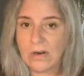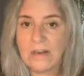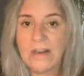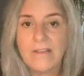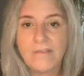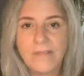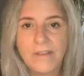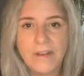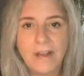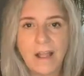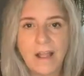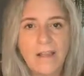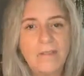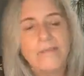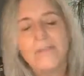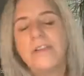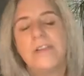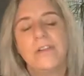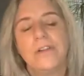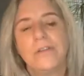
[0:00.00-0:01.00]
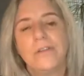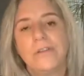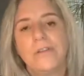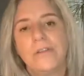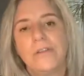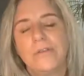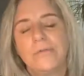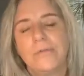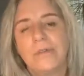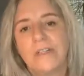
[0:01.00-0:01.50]
live the life that
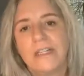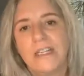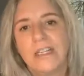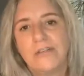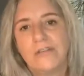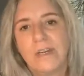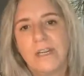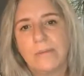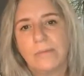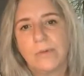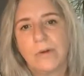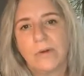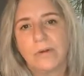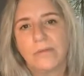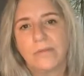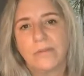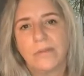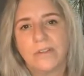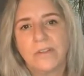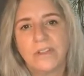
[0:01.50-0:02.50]
you really dream of.